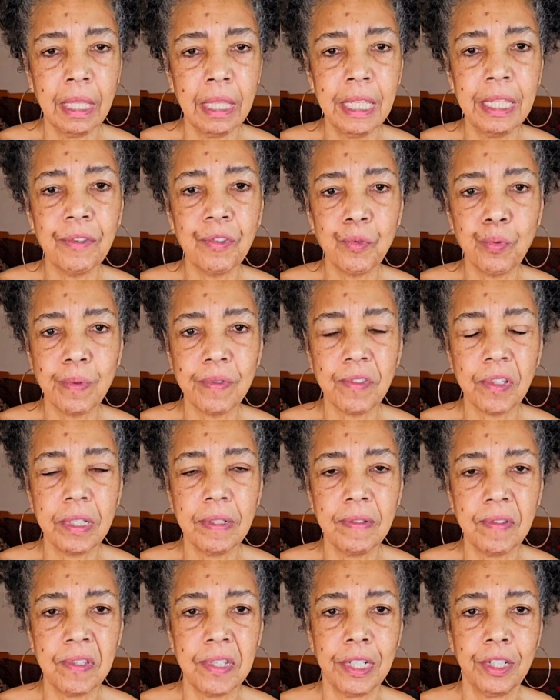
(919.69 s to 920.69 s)
This was
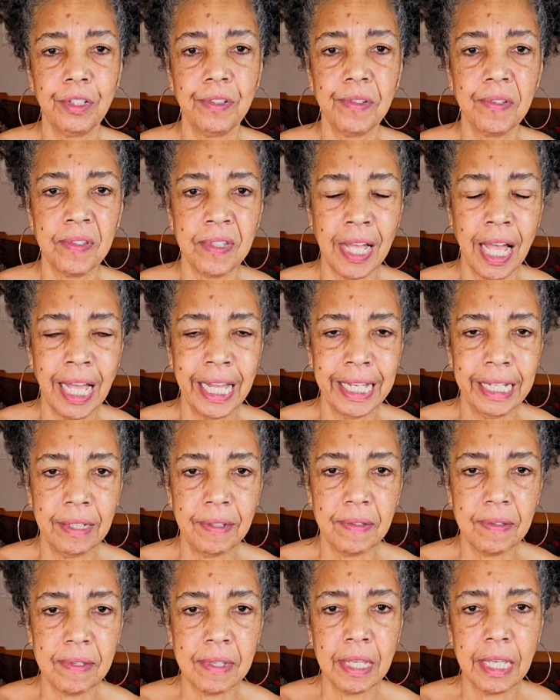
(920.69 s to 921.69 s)
considered
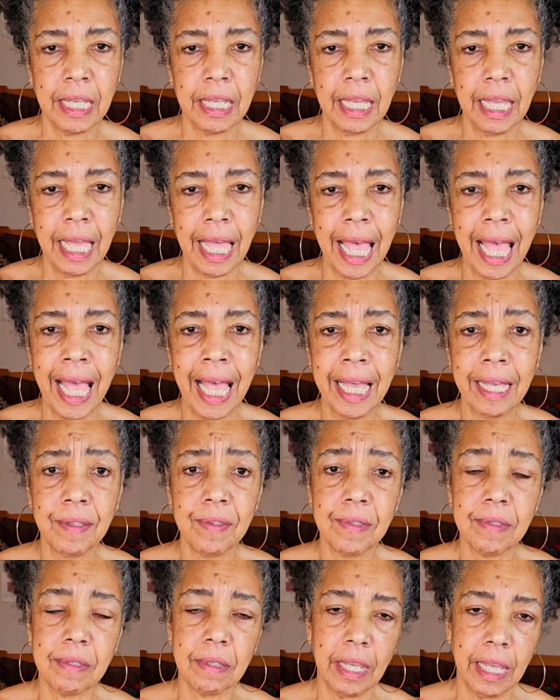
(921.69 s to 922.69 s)
science.
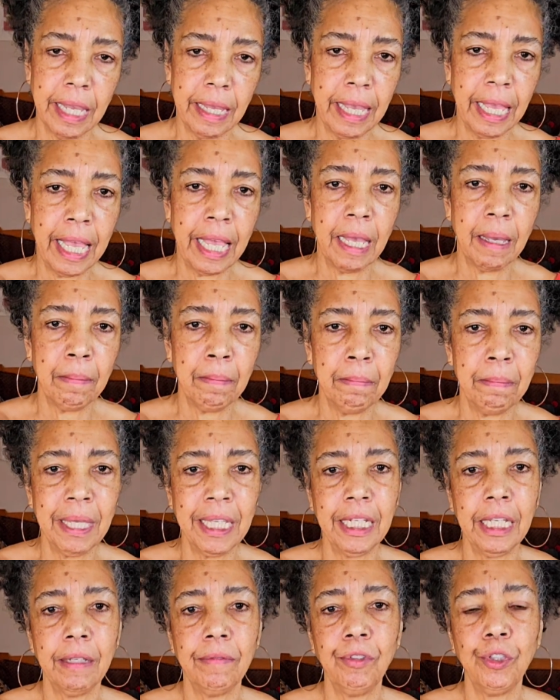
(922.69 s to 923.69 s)
As
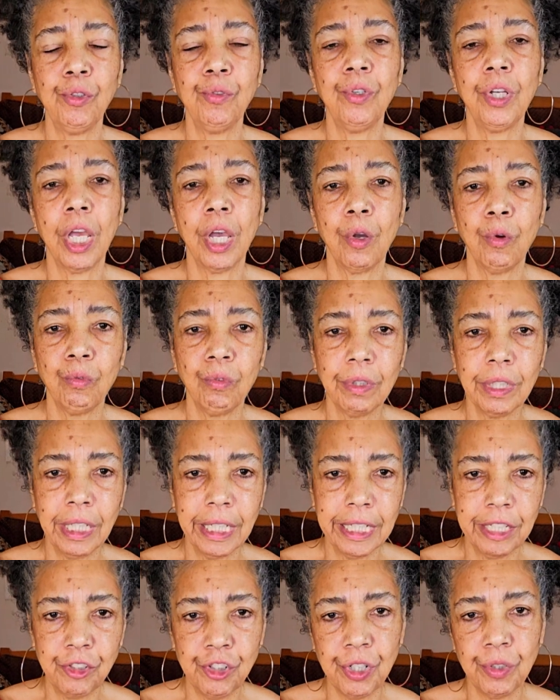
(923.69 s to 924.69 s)
many of you know,
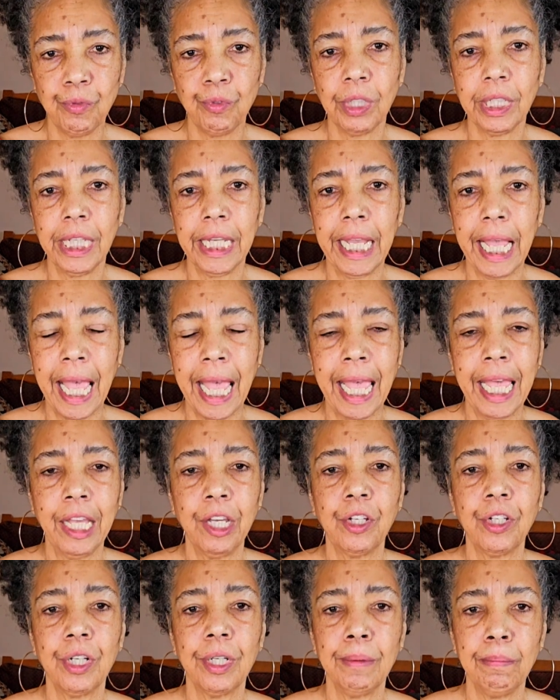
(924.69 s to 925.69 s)
religion really
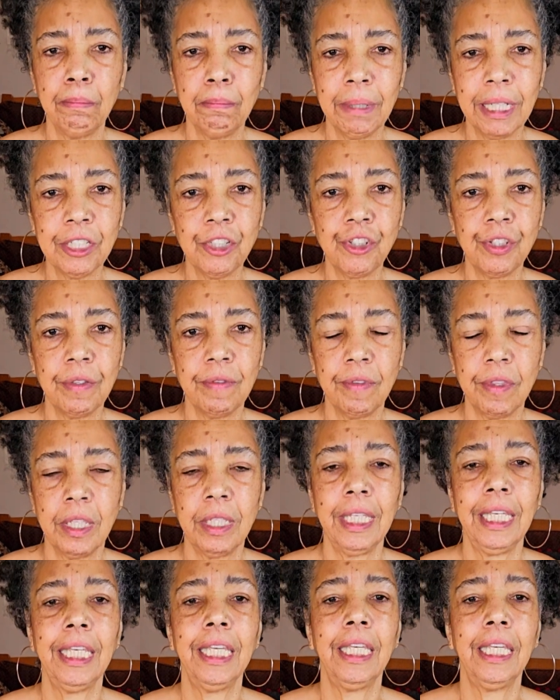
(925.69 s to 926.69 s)
anchored much of
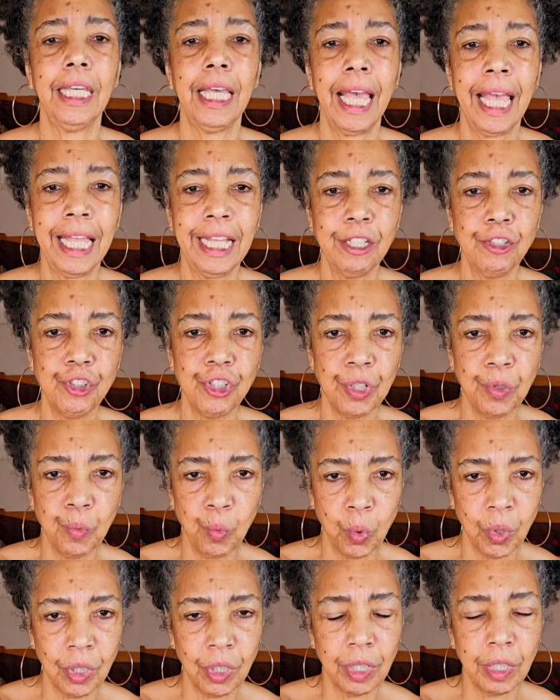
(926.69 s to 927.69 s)
the ancient
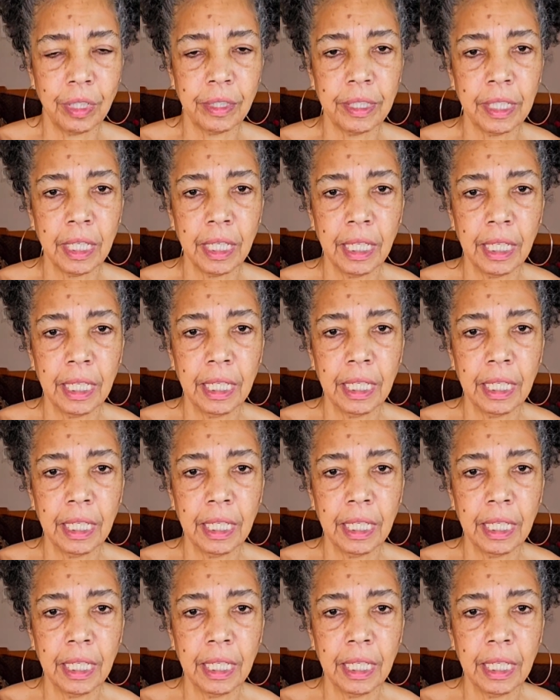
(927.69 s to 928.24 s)
world.